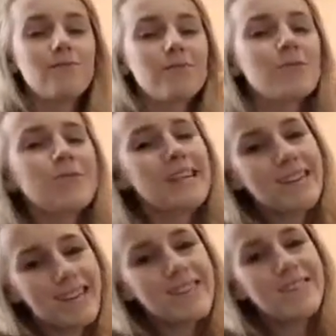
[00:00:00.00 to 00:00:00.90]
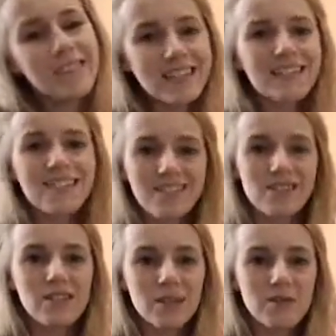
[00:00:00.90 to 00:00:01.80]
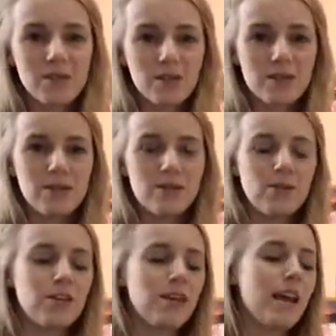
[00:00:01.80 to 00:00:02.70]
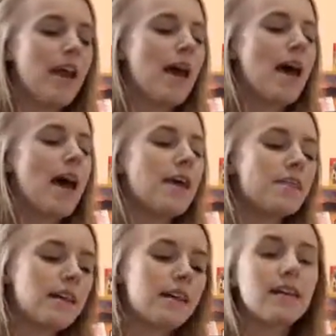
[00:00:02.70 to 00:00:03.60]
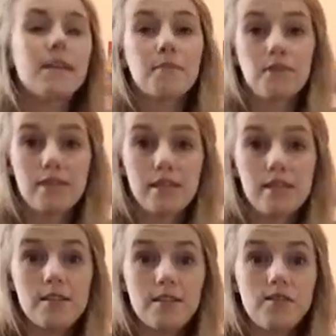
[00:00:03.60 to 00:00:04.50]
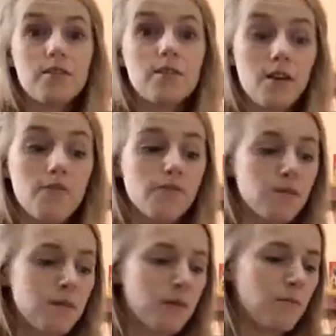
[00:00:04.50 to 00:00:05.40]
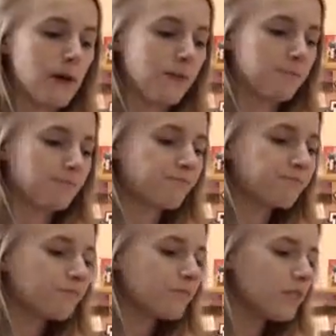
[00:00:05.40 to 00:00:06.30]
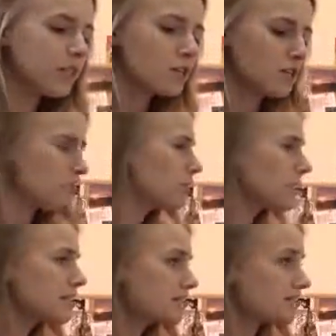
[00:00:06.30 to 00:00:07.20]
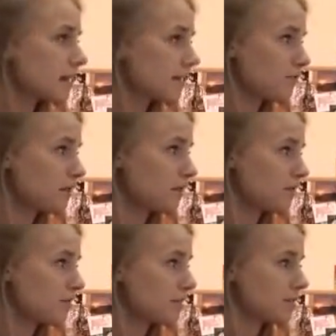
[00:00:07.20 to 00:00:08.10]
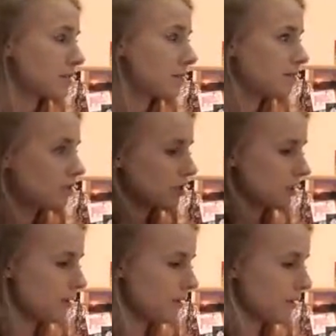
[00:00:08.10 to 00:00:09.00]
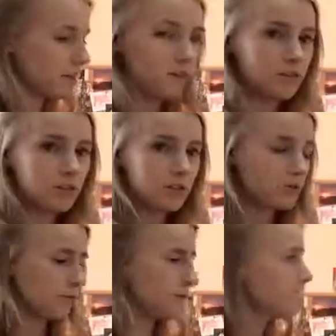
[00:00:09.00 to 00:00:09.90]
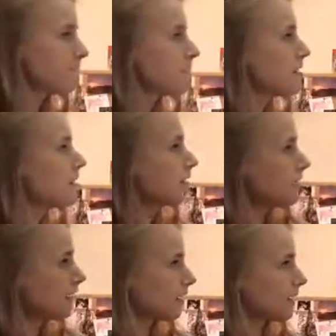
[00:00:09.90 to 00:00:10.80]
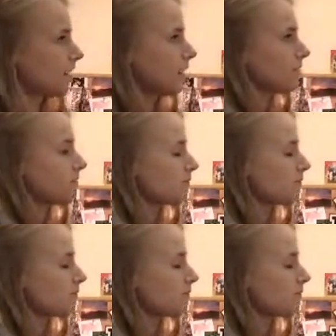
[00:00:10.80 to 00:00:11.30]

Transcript: So we are doing a little substitution. And then I'm going to solve for my y. So it doesn't matter what equation. I'm just going to pick the first one. All right.